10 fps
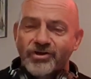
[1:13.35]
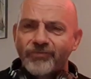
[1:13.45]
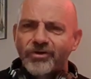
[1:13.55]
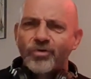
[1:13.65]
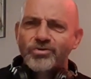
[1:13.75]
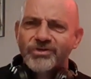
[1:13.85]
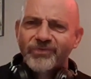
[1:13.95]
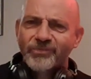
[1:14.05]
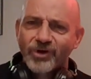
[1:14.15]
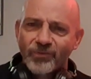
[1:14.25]
Of course, of
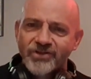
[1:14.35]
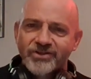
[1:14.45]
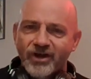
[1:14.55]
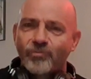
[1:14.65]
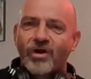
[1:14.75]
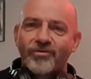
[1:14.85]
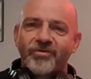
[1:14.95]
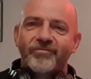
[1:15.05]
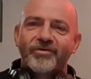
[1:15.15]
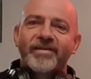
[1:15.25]
the promise that I
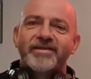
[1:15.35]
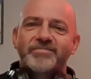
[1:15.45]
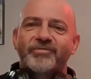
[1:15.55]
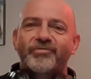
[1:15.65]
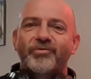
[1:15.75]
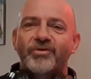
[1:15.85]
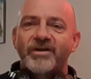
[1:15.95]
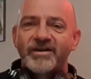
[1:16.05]
won't release before.